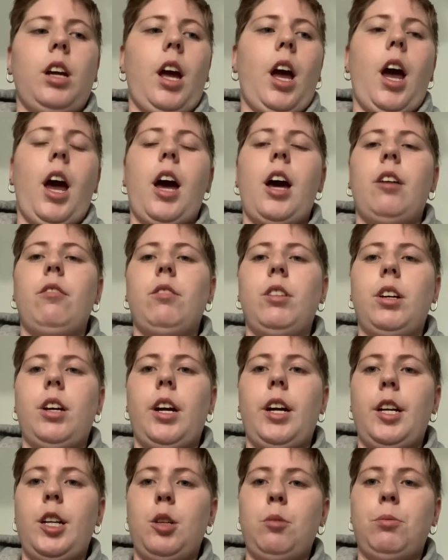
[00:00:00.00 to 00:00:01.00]
have the
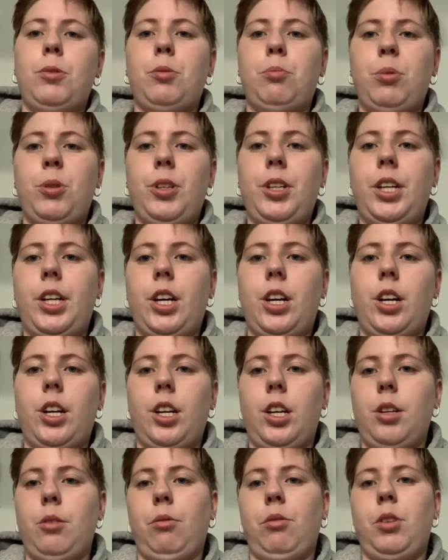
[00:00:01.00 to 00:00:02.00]
items pre-cut
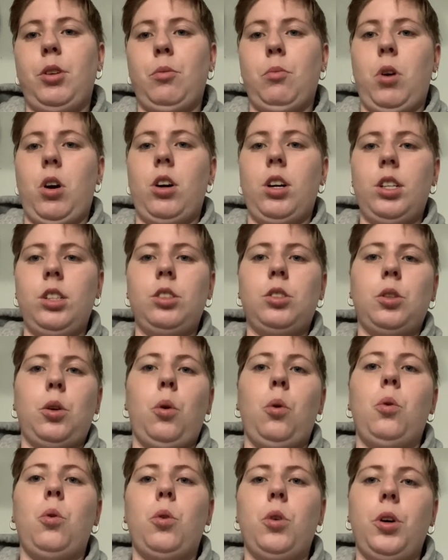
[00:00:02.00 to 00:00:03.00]
if you want,
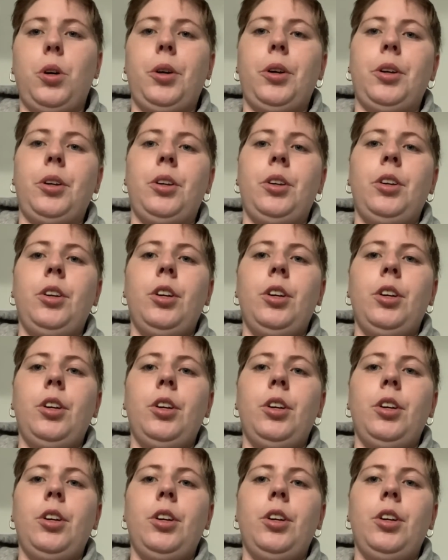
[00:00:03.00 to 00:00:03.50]
or